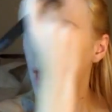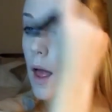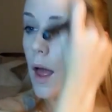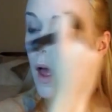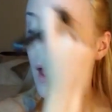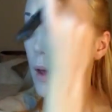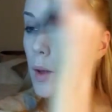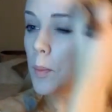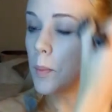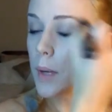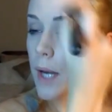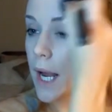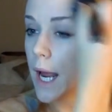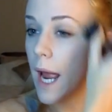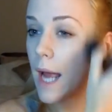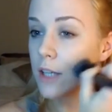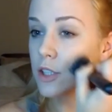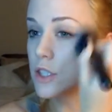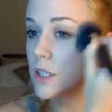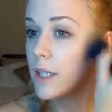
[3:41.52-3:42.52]
But I
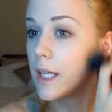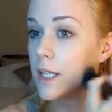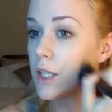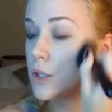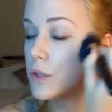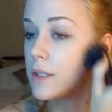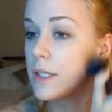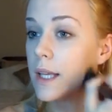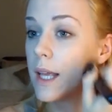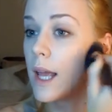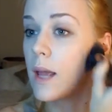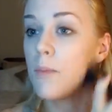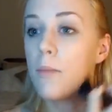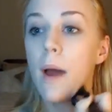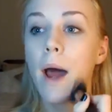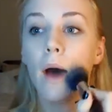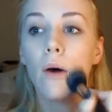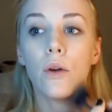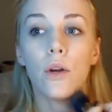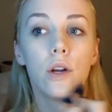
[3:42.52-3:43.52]
actually like using a
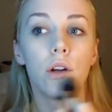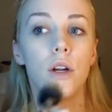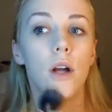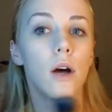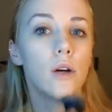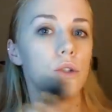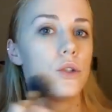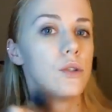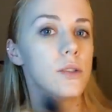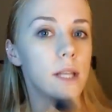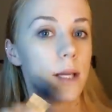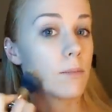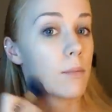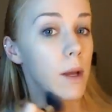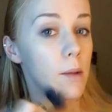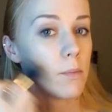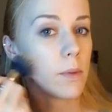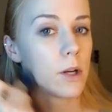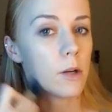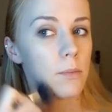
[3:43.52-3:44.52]
powder. I'll use like
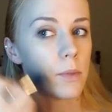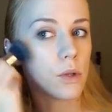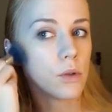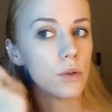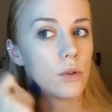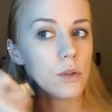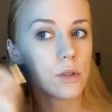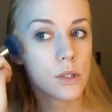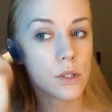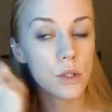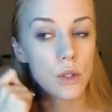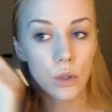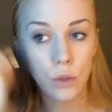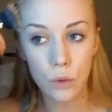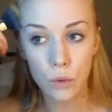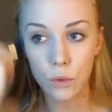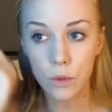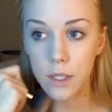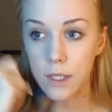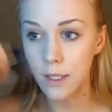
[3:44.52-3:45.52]
my Bare Minerals
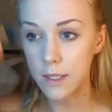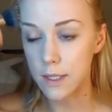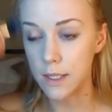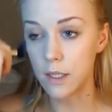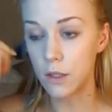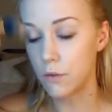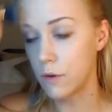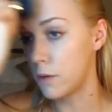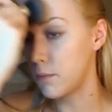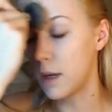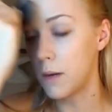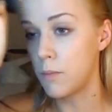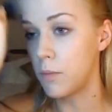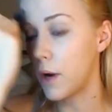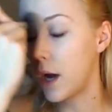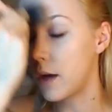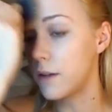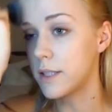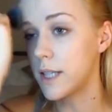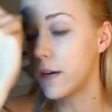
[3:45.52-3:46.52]
to conceal around my
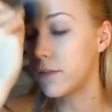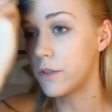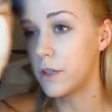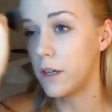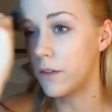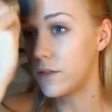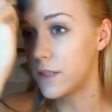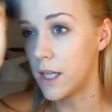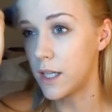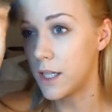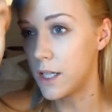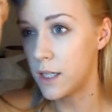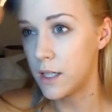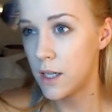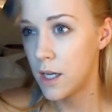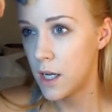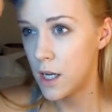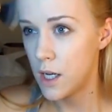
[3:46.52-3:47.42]
brows after I've done it.